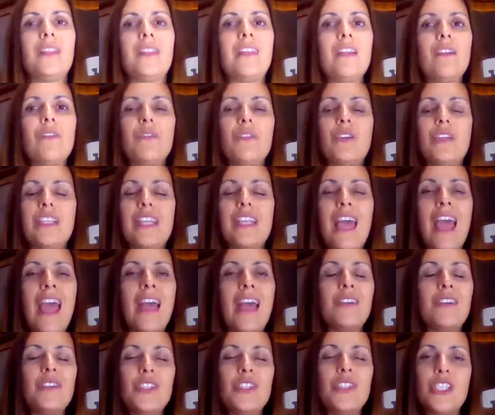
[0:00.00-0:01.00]
with different
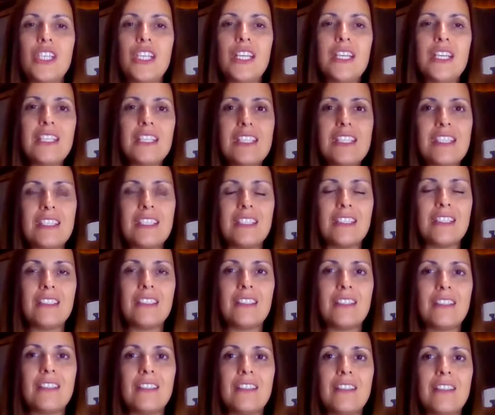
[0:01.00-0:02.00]
energies,
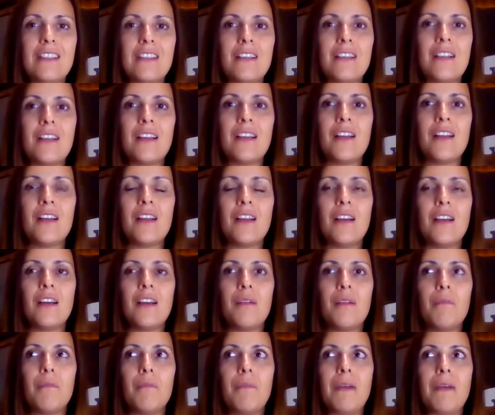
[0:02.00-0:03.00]

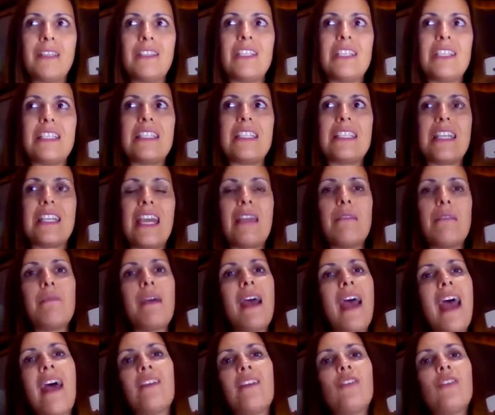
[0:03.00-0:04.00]
but the
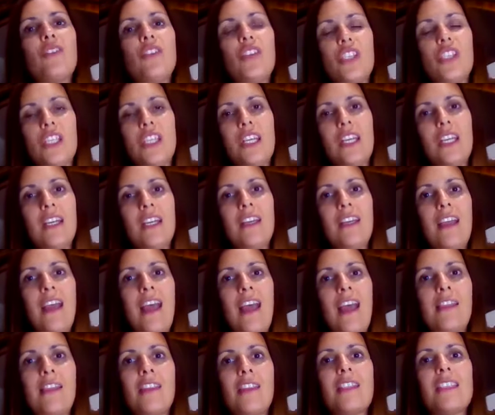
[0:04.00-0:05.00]
same energy
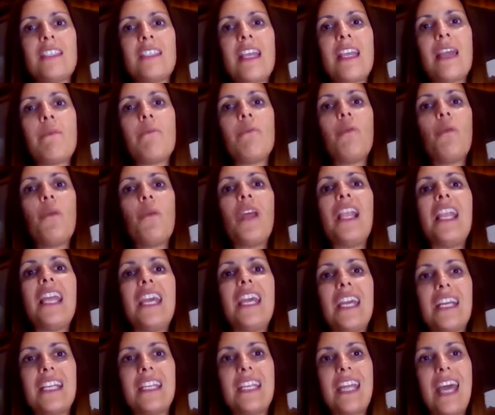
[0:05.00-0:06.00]
and the same
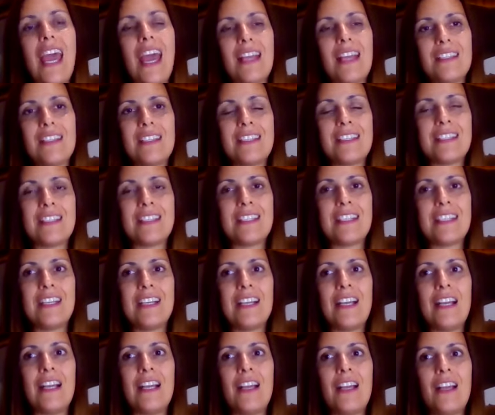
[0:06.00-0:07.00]
willingness
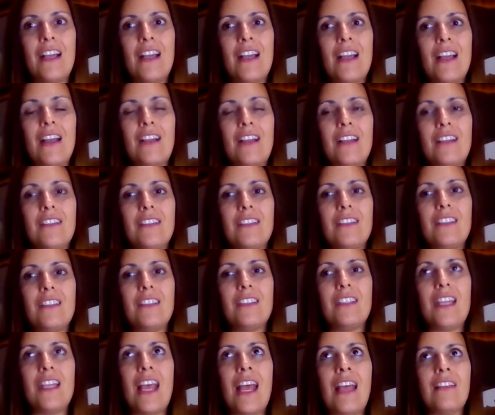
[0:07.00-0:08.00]

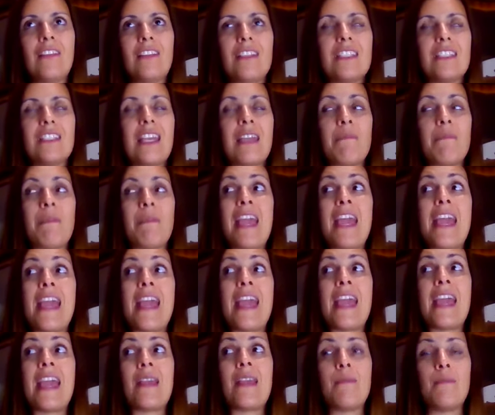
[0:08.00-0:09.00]
and the same
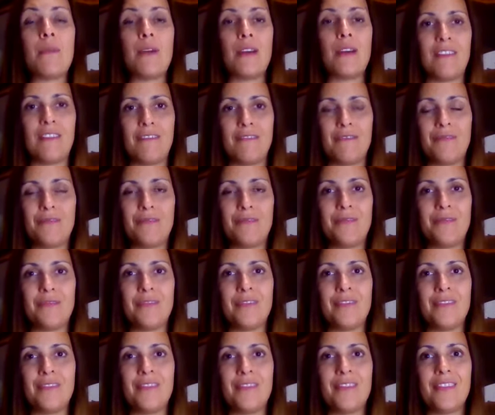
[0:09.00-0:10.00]
aim
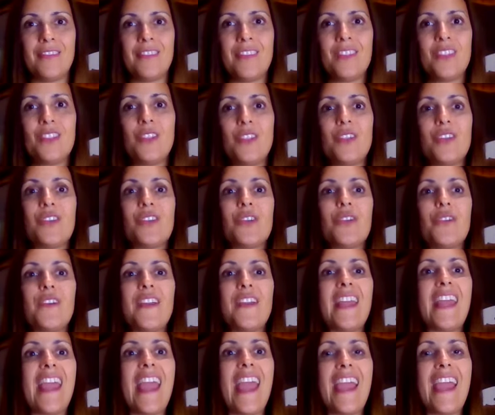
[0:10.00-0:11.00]
to
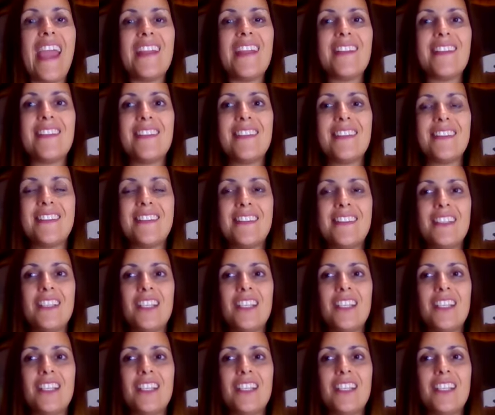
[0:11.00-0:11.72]
create